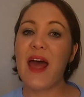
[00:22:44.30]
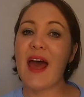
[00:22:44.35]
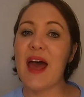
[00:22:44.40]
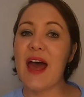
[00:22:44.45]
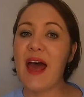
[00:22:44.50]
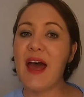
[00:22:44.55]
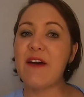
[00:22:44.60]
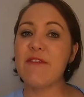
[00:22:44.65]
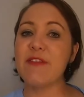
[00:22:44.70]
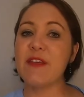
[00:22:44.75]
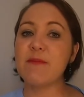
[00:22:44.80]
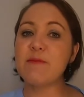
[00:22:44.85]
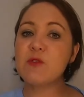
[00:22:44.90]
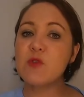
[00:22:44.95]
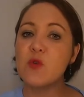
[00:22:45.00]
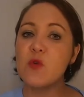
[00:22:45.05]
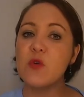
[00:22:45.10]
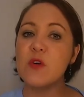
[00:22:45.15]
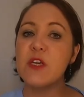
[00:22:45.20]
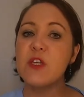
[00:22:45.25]
have them
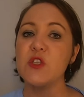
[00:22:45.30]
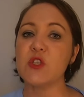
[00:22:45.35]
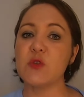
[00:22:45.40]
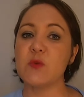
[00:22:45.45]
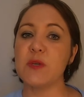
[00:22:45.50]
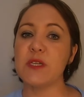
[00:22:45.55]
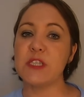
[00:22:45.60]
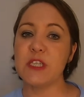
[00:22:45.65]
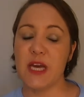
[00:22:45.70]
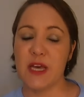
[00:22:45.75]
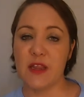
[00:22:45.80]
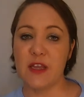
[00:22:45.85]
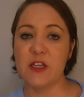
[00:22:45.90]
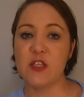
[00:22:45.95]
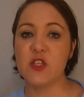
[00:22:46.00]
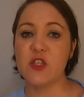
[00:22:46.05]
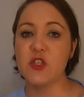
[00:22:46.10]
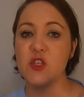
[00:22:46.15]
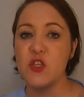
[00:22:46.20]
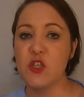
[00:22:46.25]
talking to each other.
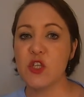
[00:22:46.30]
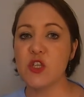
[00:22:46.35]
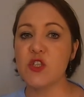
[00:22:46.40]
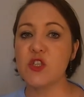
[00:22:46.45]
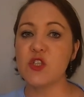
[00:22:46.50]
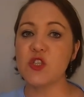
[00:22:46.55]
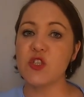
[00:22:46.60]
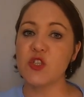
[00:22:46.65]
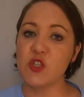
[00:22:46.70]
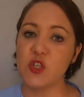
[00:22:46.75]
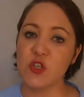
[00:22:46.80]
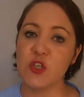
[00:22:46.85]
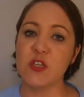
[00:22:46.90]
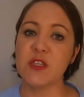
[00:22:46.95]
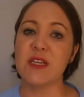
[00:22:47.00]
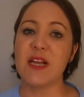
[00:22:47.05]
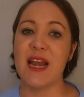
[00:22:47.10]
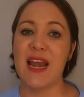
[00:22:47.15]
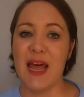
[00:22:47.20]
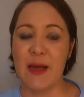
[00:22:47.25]
Student to
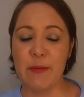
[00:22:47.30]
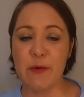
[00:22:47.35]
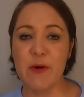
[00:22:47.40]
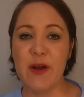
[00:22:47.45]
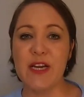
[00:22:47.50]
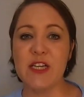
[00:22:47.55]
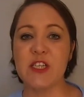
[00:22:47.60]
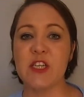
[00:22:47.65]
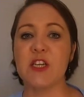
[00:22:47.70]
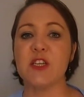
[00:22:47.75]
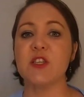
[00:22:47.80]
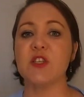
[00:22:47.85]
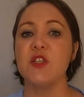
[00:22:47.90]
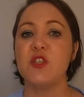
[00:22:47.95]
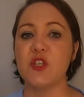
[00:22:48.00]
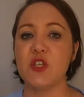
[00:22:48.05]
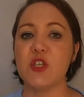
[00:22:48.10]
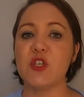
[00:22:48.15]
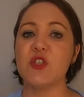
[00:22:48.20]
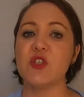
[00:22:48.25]
student collaboration,
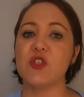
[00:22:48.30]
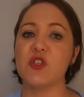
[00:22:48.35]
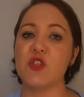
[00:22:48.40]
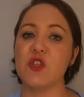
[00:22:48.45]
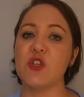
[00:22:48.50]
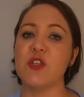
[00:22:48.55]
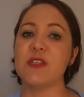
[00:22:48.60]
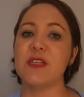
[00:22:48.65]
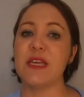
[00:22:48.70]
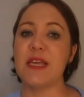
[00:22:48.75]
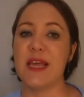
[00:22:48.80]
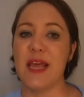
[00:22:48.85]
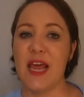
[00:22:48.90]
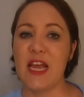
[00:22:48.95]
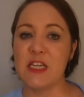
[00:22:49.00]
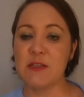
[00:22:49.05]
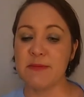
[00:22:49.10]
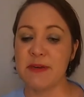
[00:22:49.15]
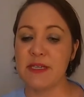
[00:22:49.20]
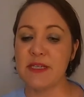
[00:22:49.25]
student to student
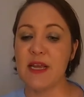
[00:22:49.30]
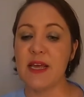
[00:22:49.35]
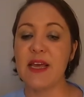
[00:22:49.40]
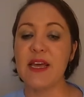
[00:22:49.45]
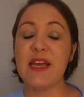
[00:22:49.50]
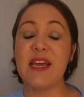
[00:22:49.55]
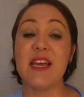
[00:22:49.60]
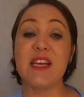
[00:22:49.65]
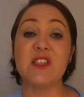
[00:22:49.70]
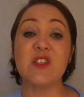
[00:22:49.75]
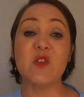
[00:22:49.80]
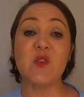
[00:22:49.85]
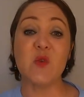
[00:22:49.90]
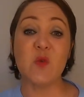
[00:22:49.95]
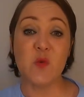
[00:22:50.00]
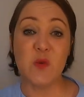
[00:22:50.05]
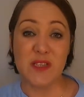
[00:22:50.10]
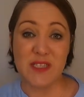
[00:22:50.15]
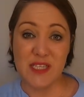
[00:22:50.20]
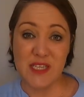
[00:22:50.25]
engagement is
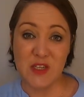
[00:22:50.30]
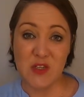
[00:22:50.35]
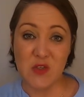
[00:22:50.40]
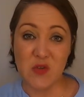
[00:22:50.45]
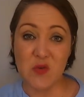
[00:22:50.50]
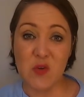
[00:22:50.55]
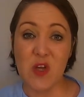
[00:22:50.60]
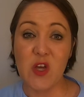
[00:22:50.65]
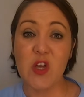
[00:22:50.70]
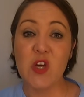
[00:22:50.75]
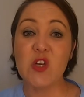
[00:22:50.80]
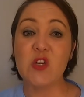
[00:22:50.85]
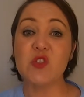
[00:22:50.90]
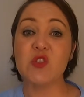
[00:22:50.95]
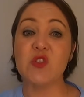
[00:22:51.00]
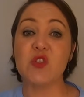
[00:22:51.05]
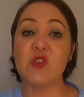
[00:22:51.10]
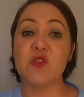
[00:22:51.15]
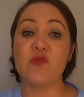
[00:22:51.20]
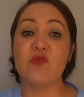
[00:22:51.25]
critical
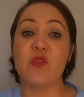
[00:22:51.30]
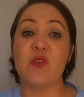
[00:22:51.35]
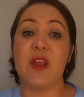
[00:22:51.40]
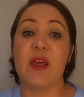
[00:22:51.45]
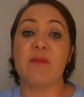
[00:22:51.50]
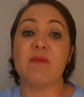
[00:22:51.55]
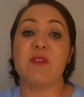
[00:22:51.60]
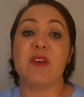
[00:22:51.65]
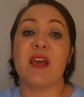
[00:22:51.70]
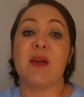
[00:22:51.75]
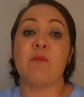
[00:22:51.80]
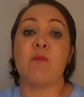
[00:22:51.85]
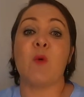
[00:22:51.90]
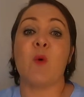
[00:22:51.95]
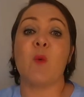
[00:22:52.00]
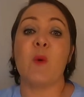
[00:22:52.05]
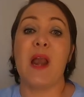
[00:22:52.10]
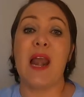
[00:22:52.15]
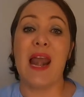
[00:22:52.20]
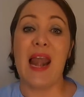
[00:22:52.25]
for them to get
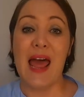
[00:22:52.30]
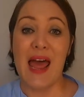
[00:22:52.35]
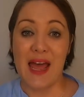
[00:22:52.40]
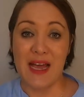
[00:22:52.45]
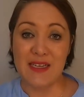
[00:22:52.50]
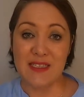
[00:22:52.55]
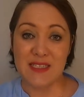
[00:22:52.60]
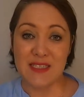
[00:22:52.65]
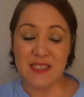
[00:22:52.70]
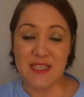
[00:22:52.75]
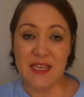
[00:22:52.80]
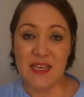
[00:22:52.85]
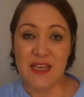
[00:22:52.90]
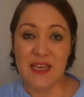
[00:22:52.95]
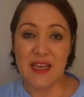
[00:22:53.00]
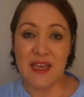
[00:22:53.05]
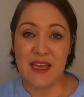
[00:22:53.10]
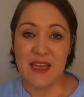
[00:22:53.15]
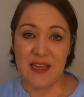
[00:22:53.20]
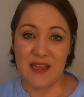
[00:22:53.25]
more relaxed
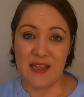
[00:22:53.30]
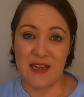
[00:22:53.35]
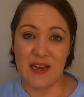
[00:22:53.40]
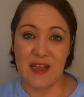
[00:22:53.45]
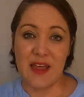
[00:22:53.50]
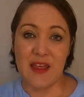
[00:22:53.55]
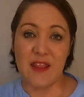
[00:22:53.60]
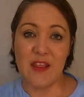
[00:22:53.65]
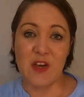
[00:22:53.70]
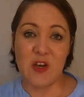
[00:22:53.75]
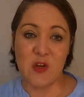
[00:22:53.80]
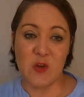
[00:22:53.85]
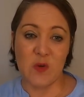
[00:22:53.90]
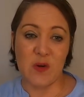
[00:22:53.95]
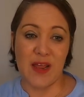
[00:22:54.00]
in the new